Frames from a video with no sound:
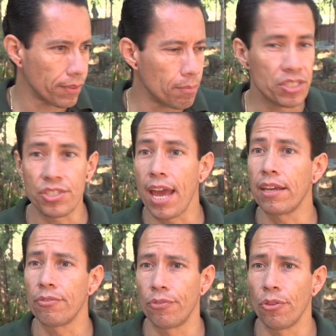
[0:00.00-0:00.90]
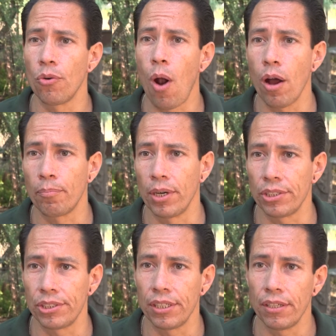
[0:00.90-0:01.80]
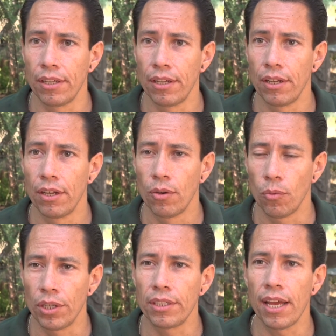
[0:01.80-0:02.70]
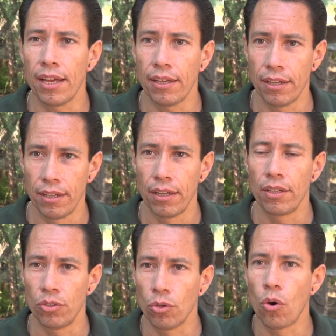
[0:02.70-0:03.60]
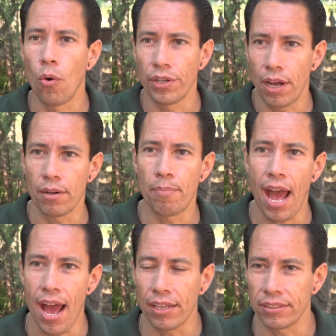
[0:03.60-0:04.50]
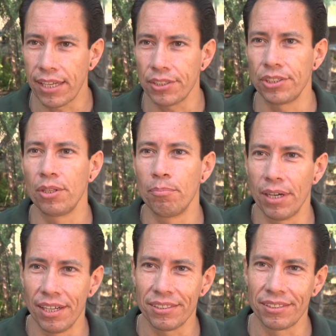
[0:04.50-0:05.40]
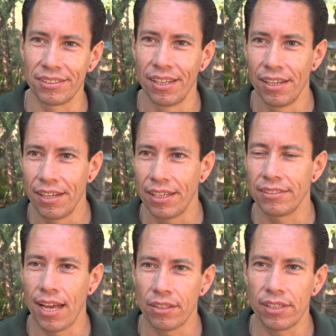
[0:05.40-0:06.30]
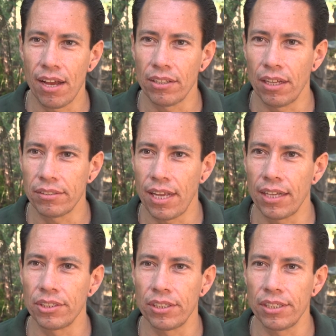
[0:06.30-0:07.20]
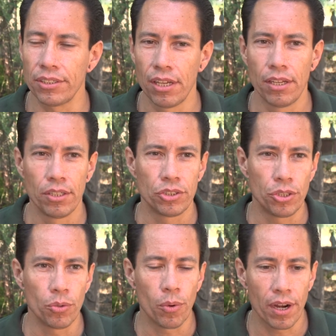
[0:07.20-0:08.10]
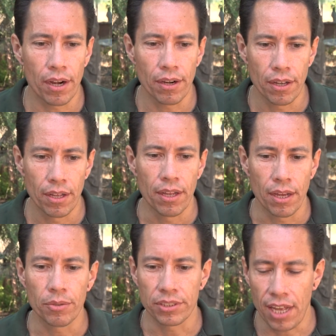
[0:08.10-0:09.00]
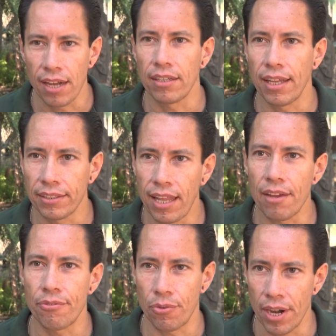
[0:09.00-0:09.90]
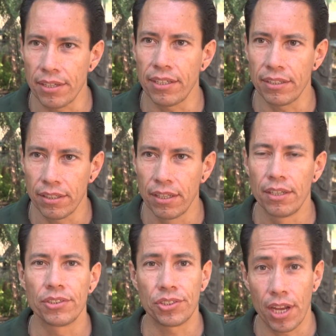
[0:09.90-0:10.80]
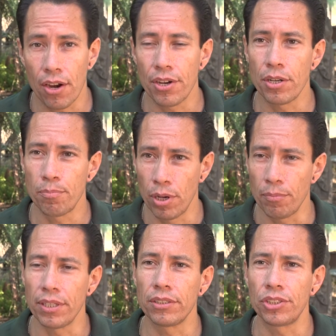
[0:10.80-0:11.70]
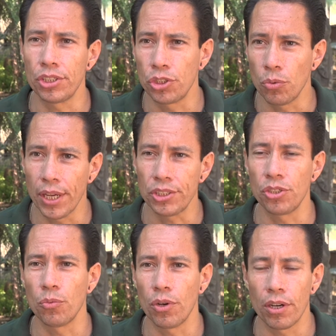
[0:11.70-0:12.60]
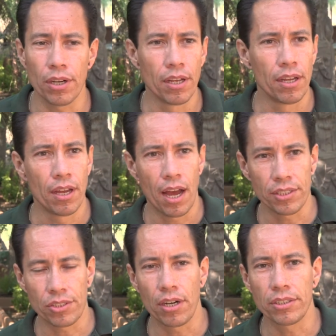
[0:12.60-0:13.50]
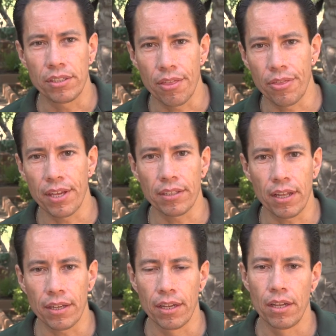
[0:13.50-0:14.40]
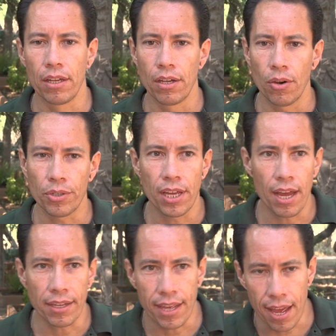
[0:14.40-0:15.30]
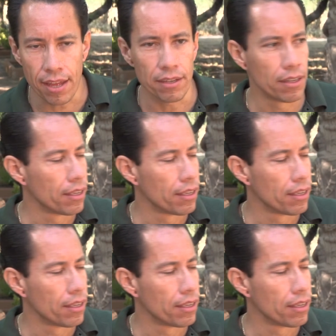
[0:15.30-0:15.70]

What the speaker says: mistaken for the wrong person one day, going on a pass, catching the bus in downtown Los Angeles, to where it was kind of like life-threatening, scary, and it put me in a situation where I started to think like, okay, I can't